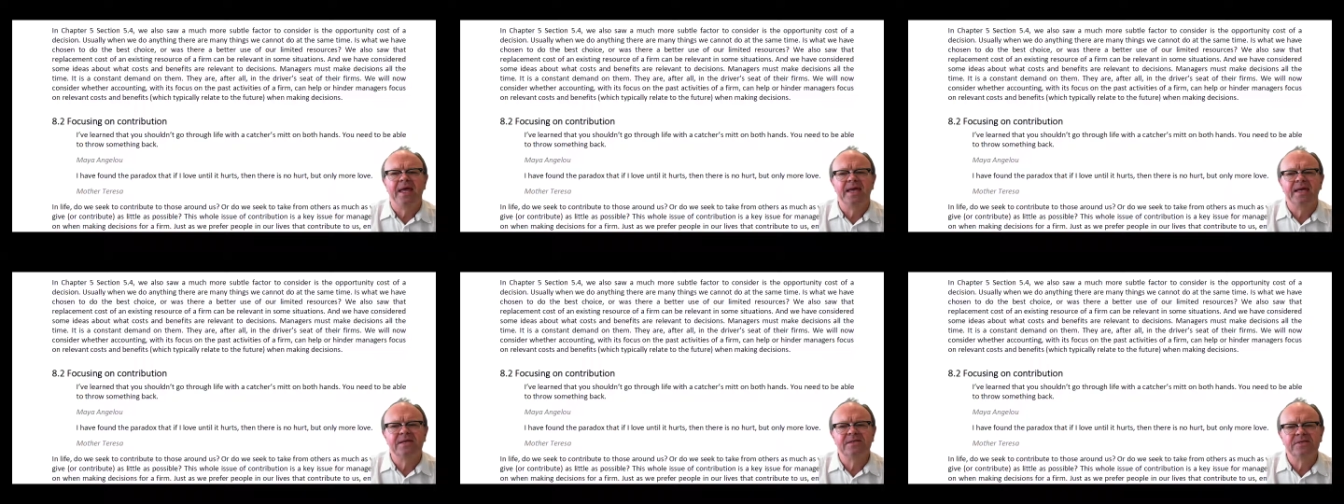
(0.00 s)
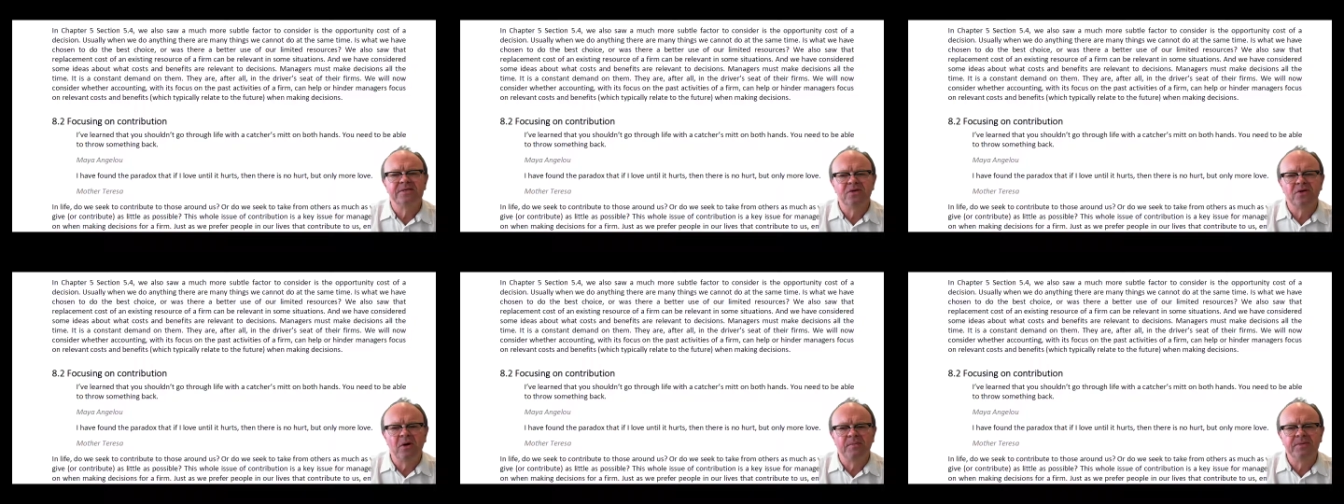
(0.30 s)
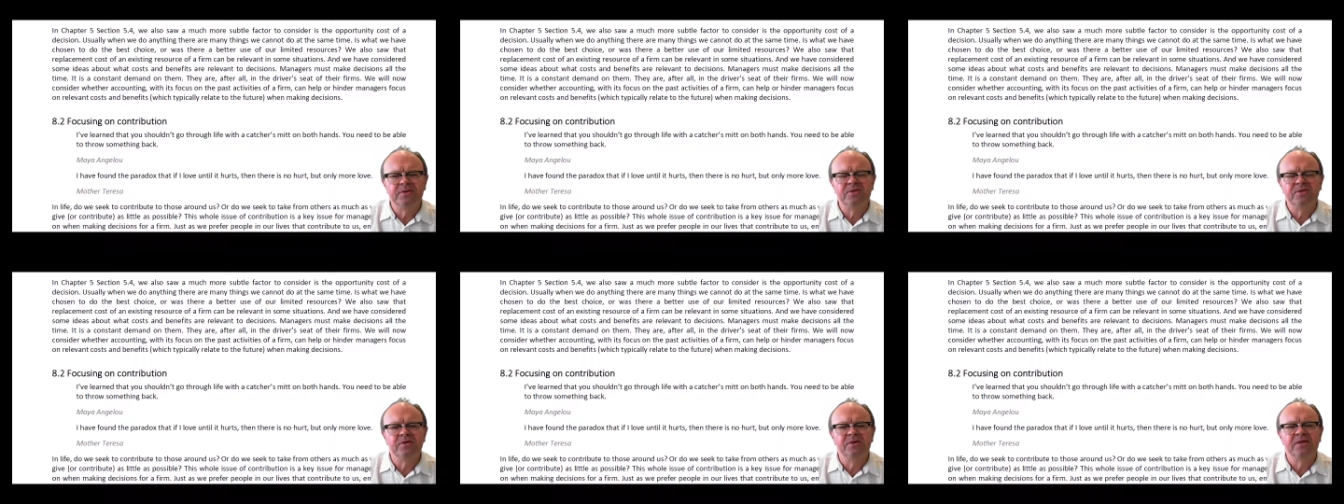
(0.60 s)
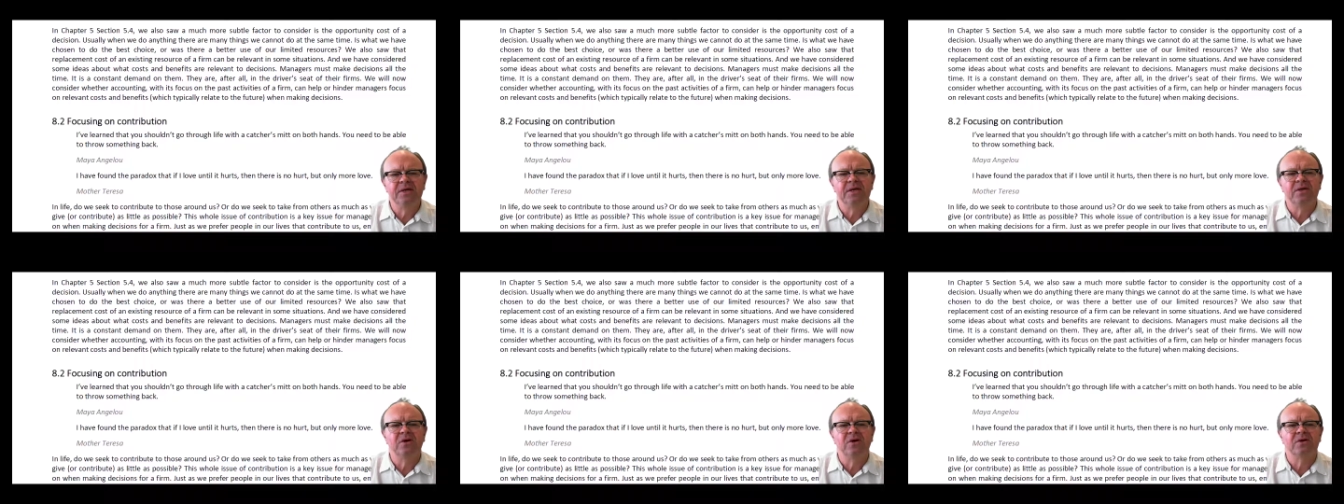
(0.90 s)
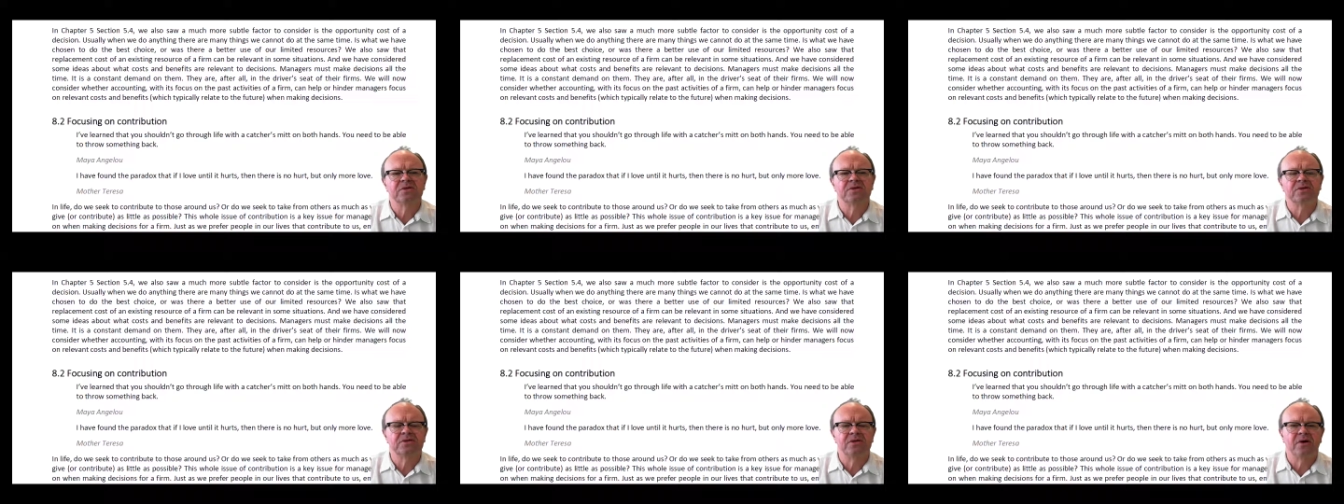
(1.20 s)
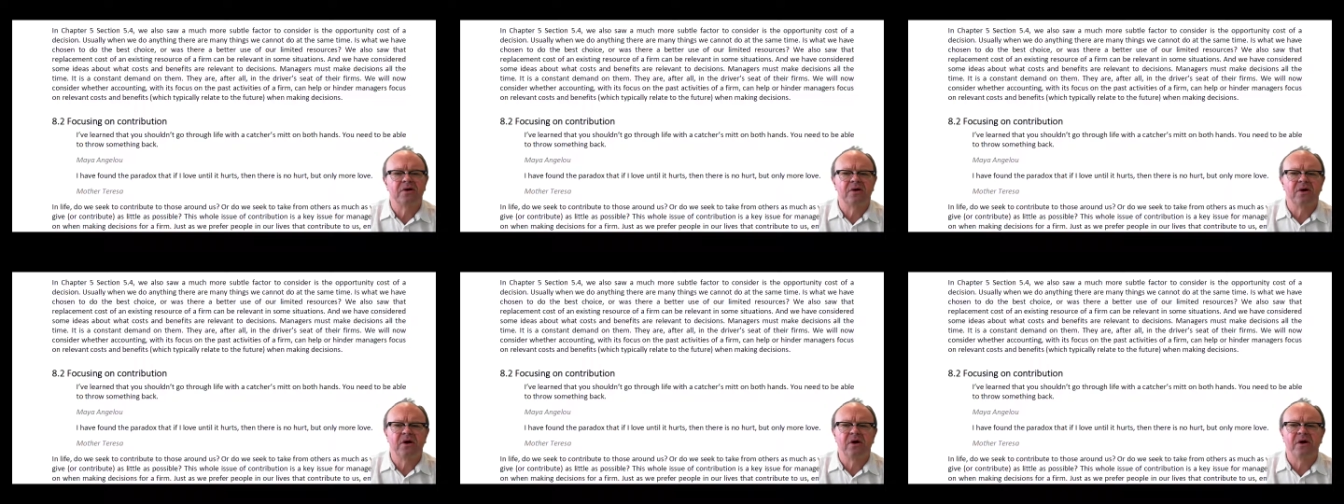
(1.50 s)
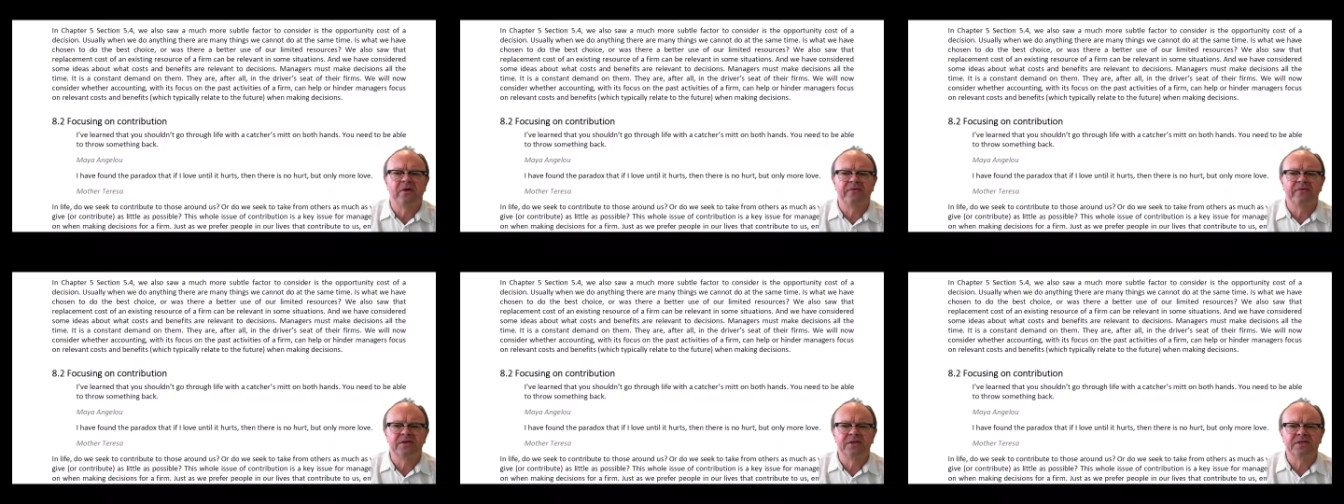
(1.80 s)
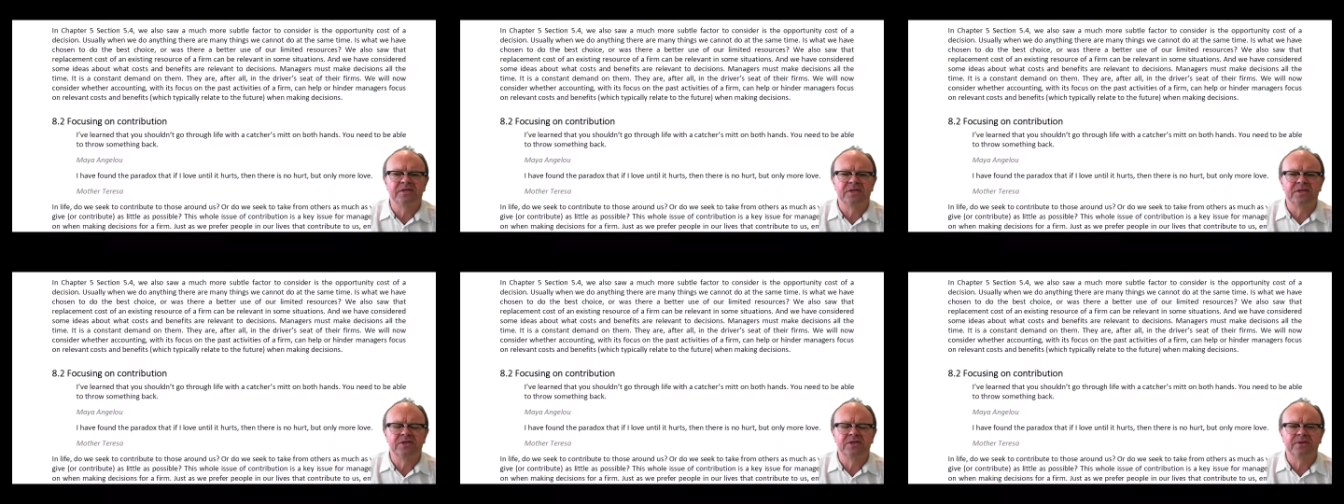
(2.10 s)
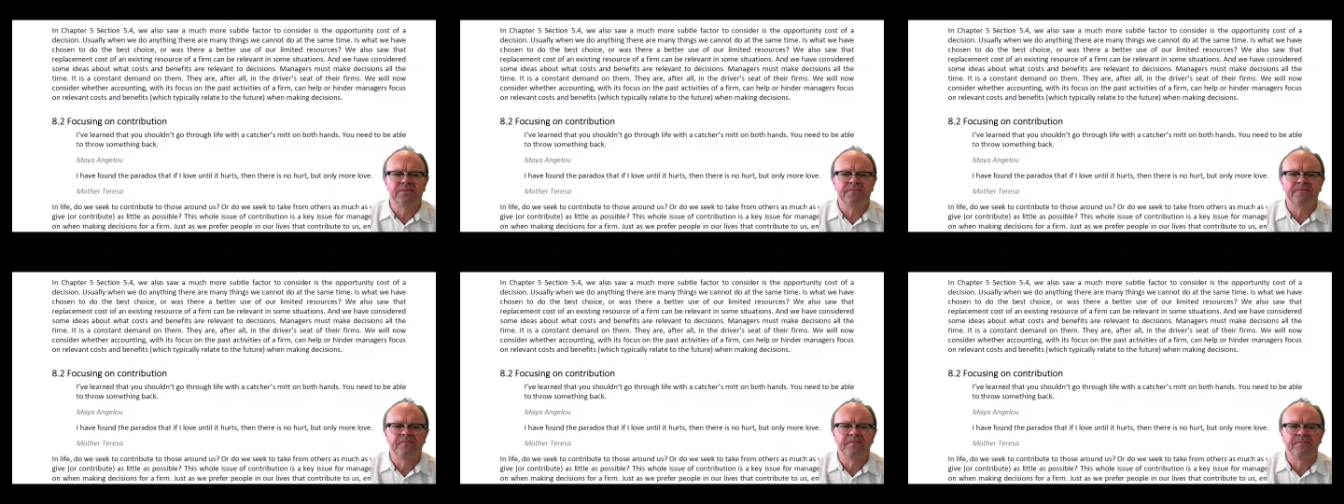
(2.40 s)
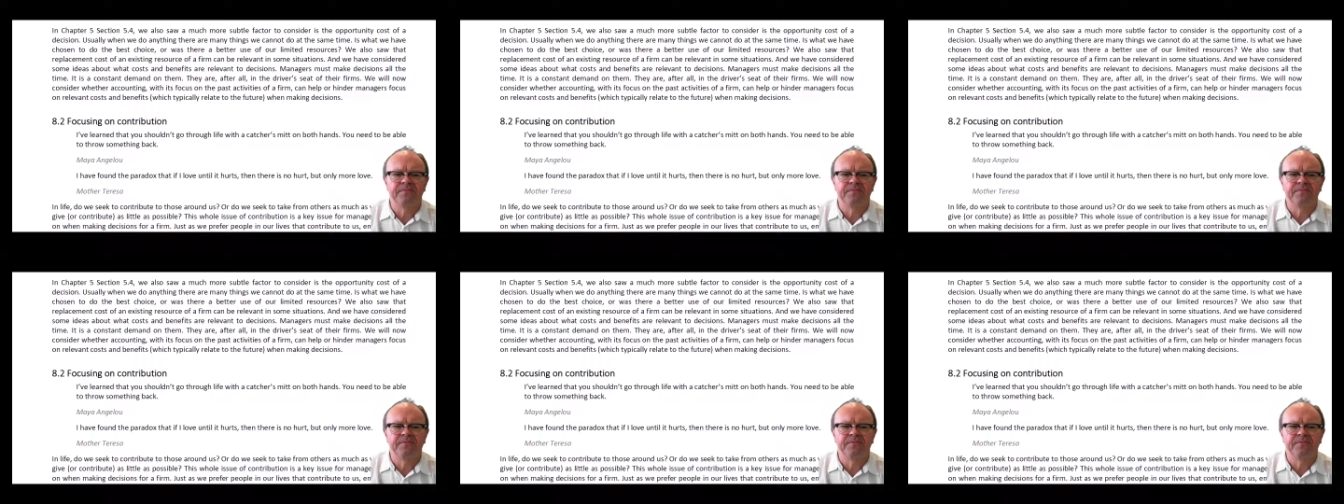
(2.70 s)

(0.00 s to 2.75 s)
is the opportunity cost of a decision.